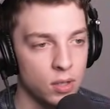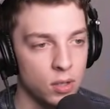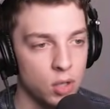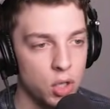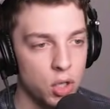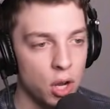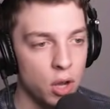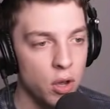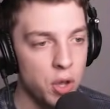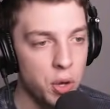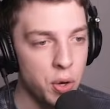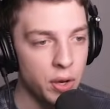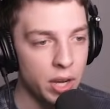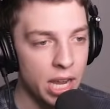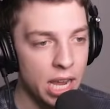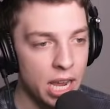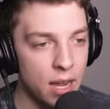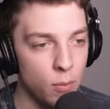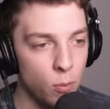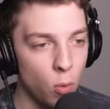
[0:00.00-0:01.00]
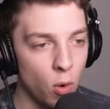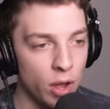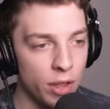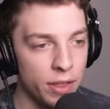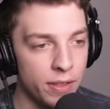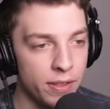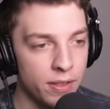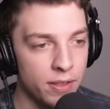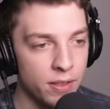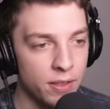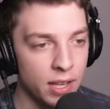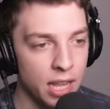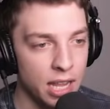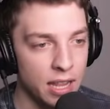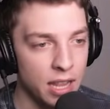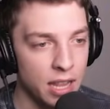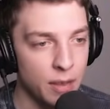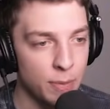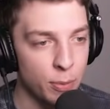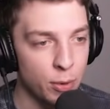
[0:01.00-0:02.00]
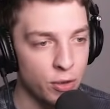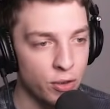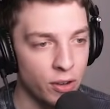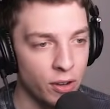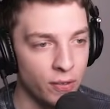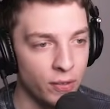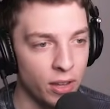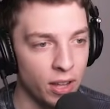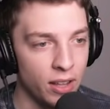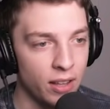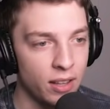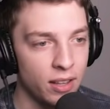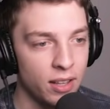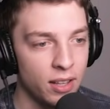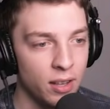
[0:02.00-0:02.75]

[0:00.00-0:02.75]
You know you could hit him once to get to hit the bush off. Look.